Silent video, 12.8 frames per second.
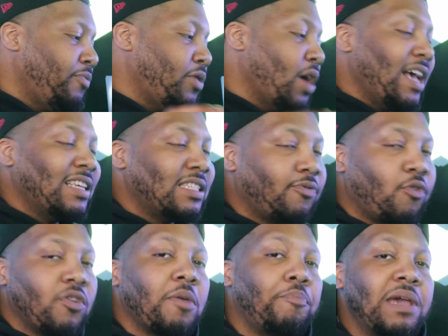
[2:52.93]
That's
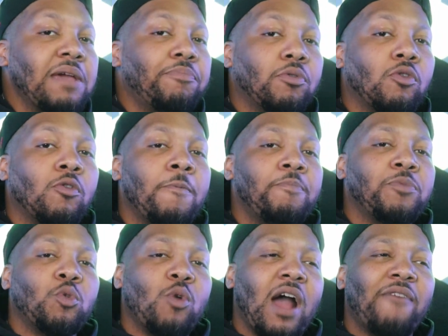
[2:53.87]
for the people
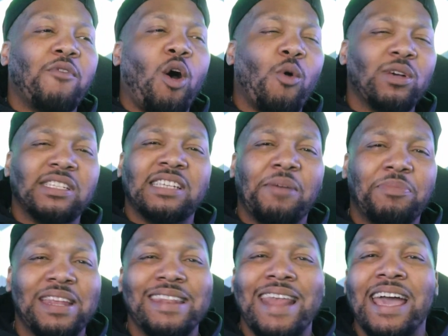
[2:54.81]
who have always
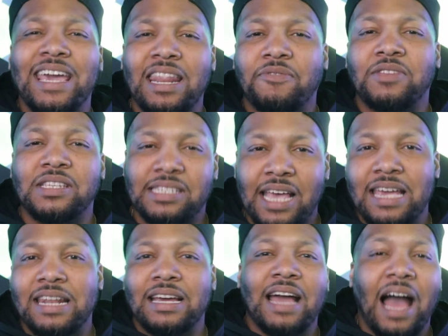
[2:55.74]
something negative to
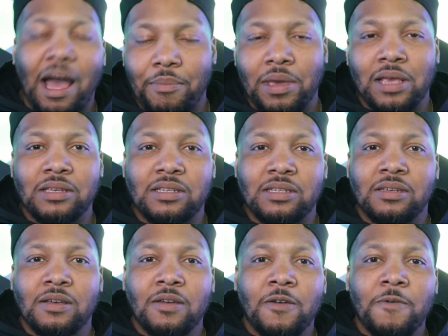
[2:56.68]
say in the
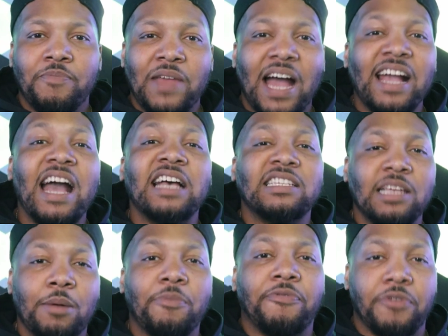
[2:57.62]
comments. I got
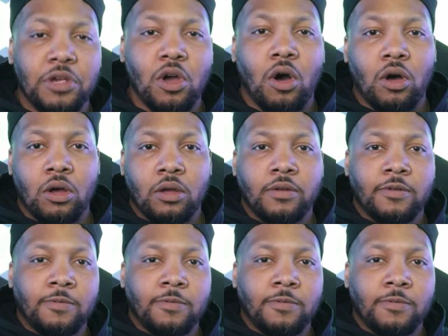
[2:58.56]
something for y'all.